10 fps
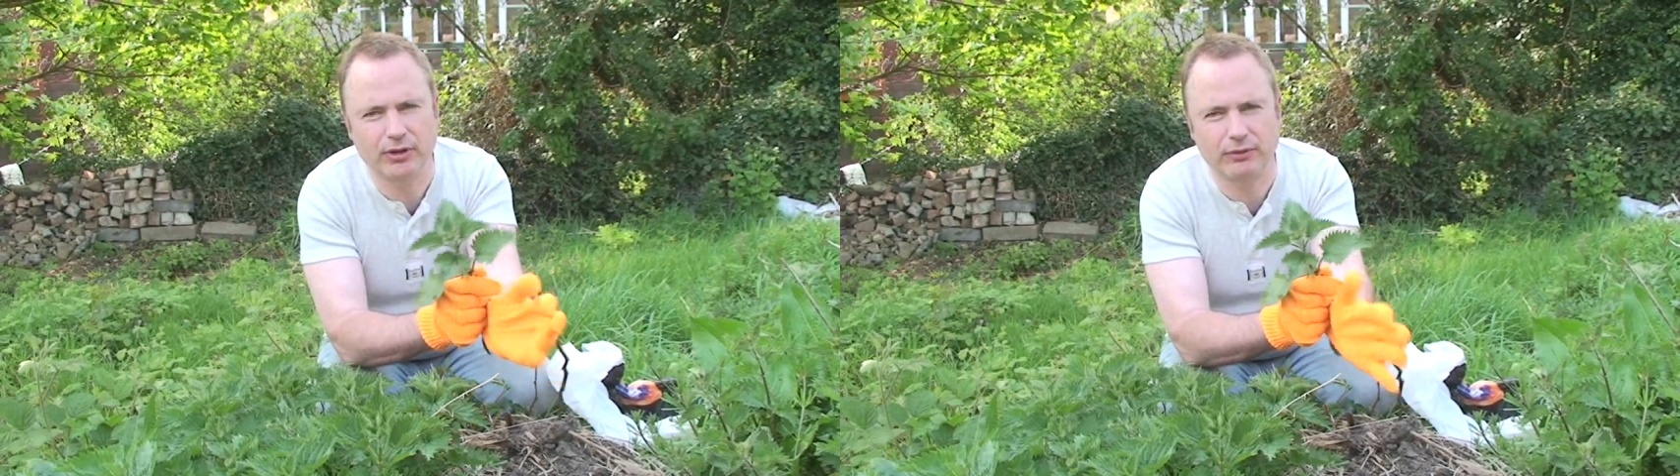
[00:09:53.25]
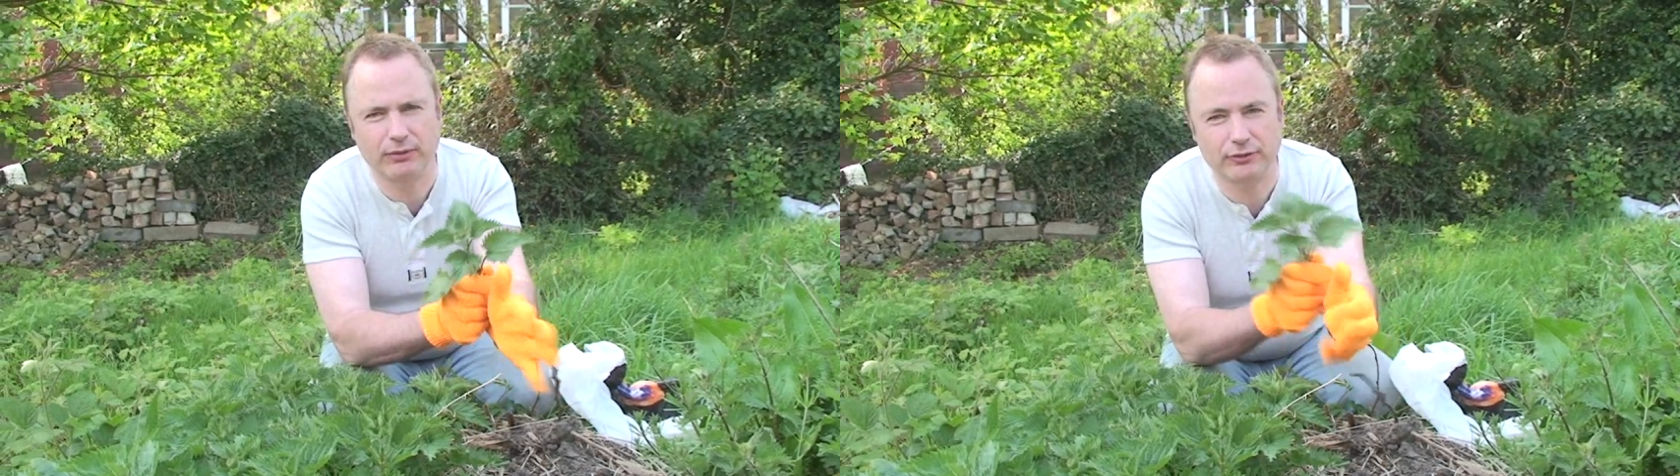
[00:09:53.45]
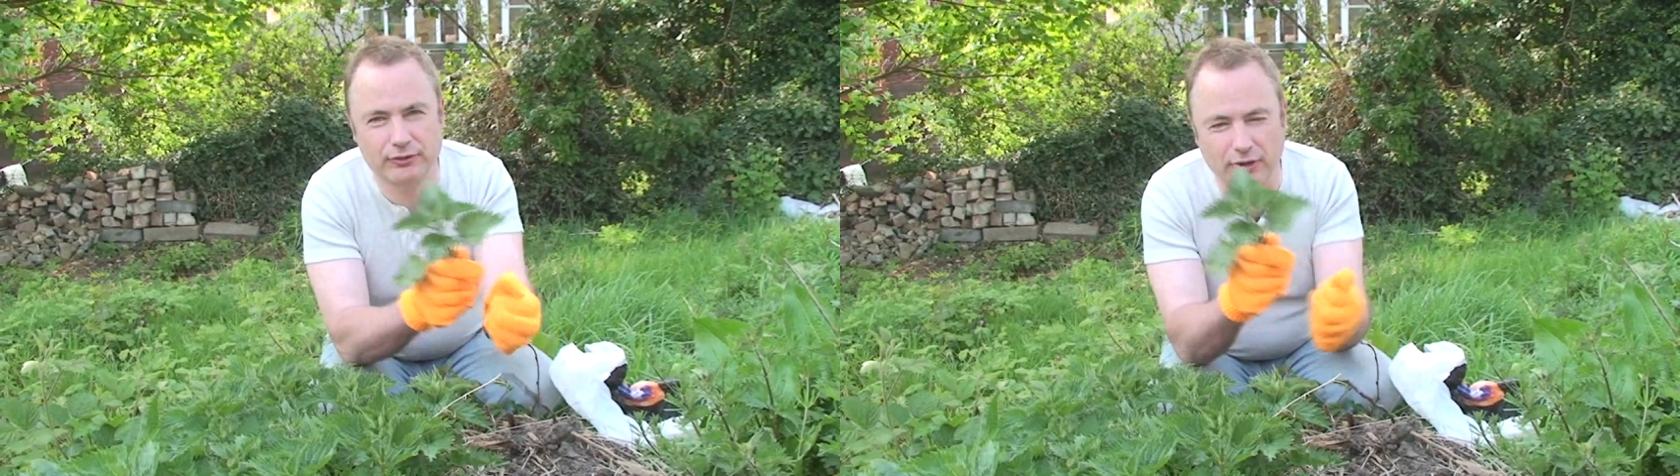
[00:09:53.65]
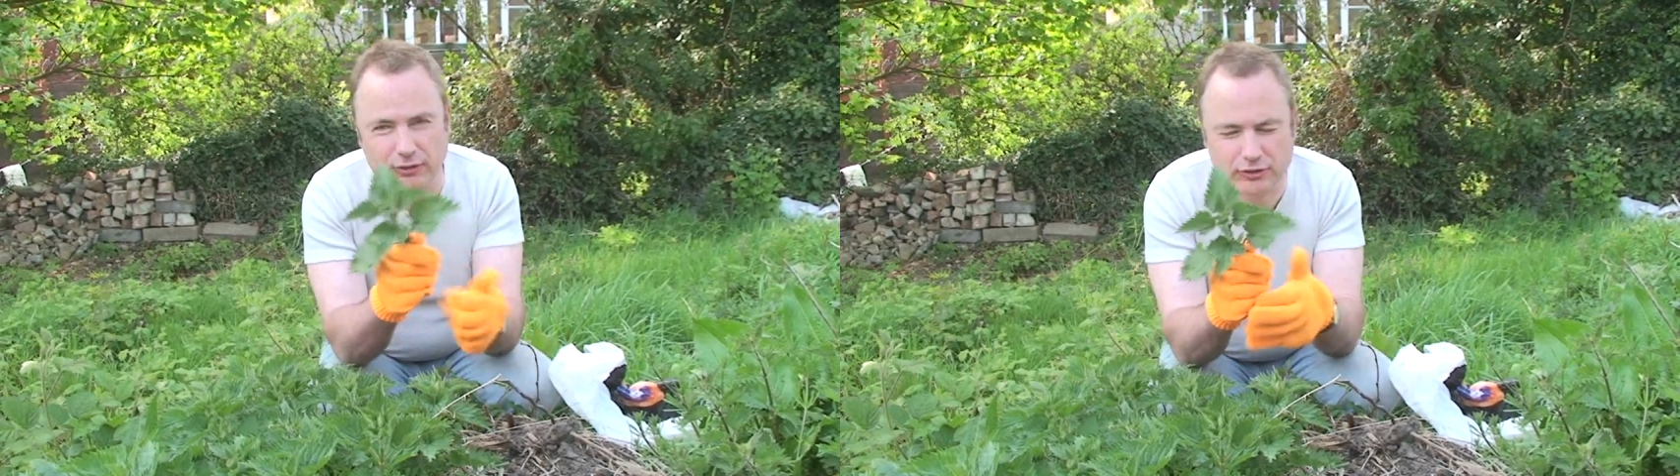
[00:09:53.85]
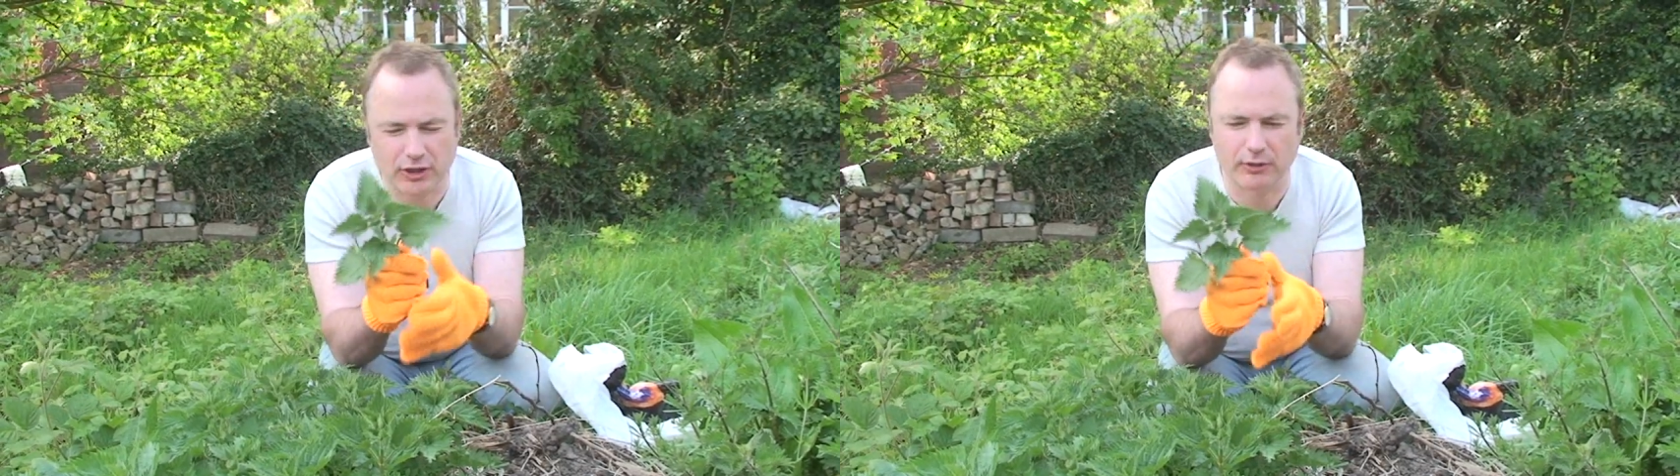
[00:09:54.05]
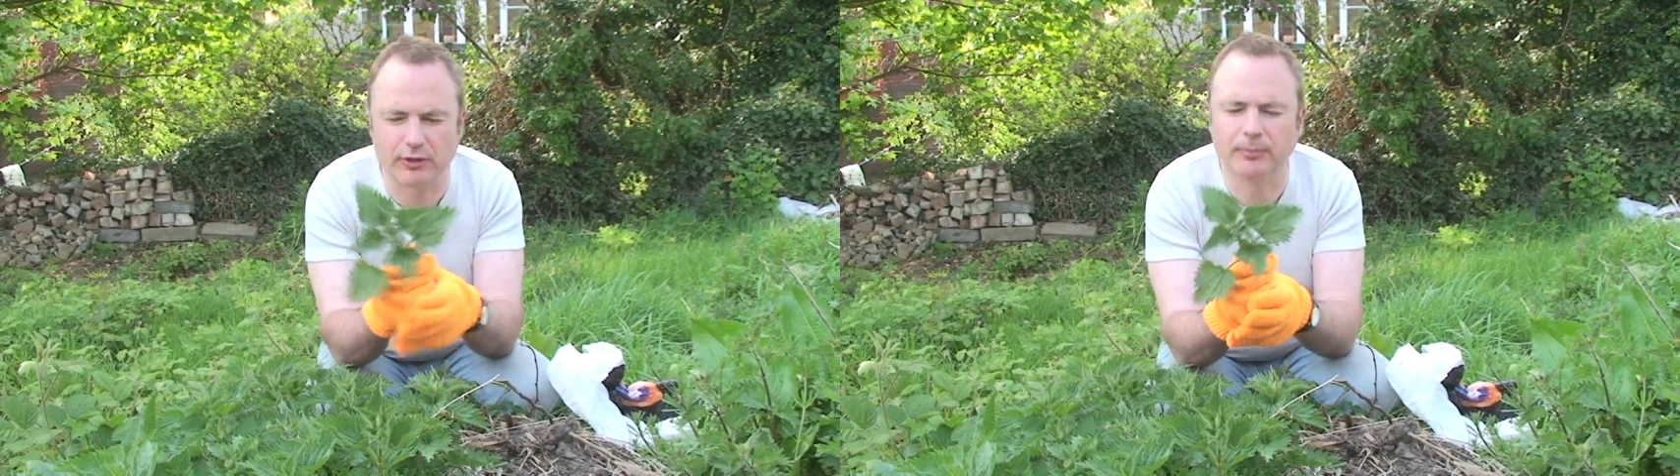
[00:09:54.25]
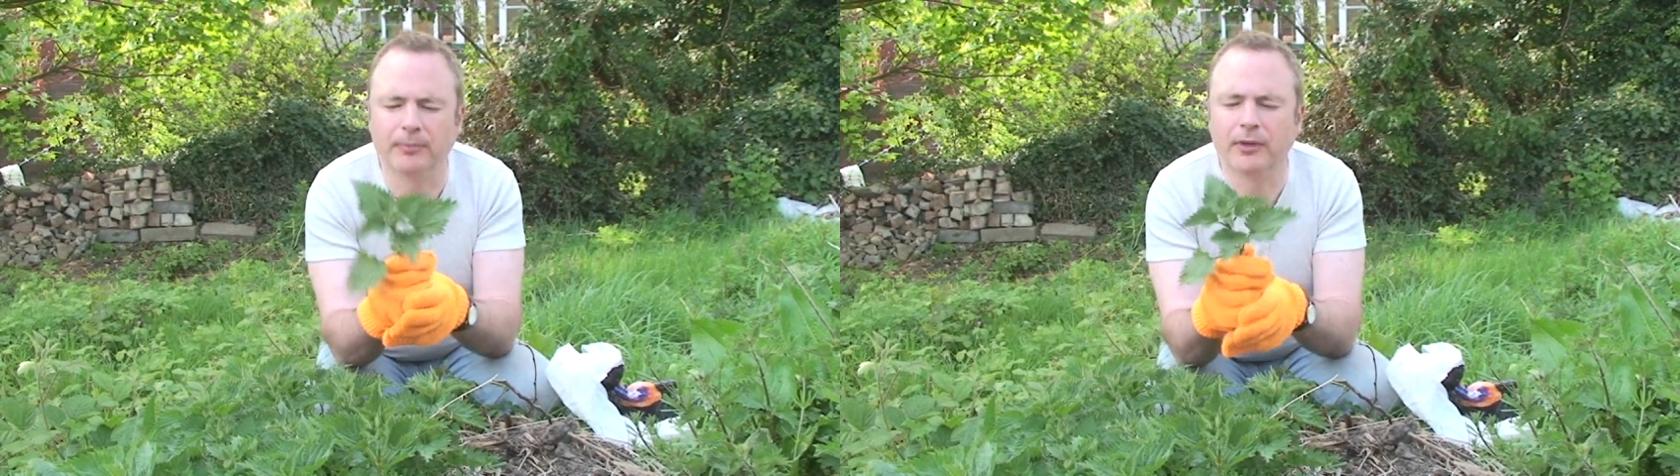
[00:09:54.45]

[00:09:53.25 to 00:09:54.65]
going to show you